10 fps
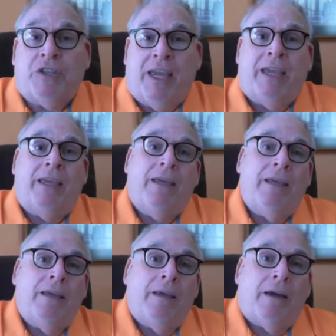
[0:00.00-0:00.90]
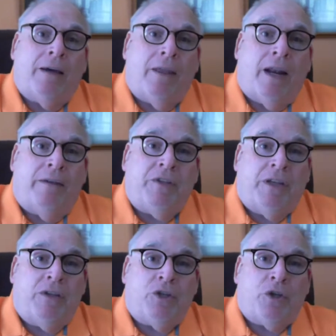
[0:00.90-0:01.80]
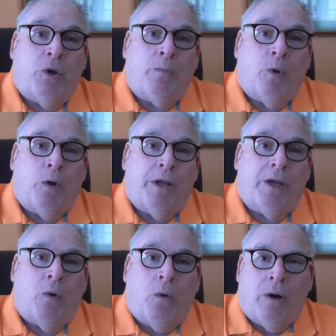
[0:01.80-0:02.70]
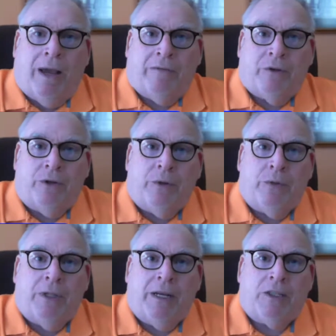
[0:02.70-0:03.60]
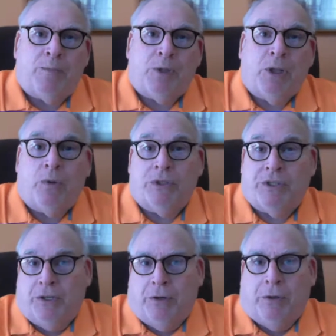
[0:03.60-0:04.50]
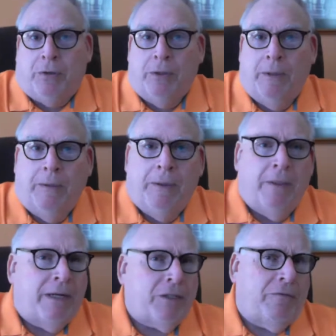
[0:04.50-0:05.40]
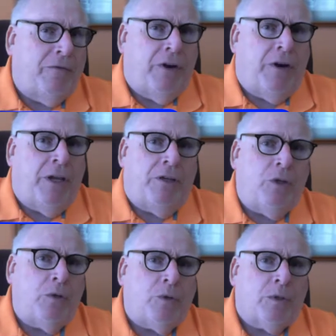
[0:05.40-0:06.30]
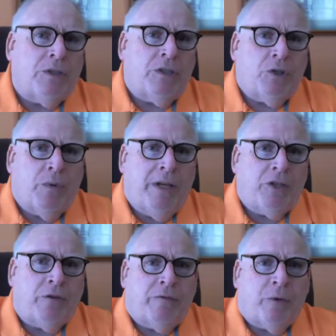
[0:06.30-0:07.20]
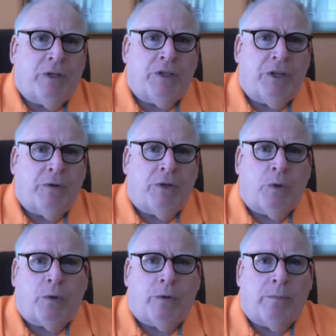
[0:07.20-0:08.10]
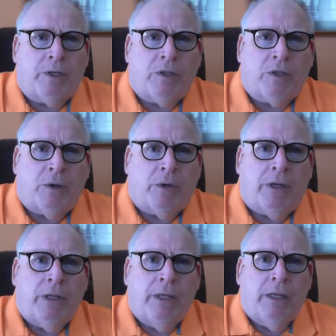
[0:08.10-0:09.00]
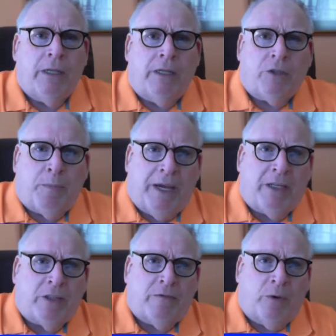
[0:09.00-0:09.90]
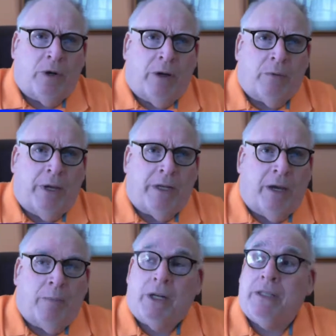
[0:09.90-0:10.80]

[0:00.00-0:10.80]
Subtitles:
day that I've done the show, morning or afternoon, that it's below zero. That's a very unusual situation for us here in northern Minnesota. It's -4 out right now, but at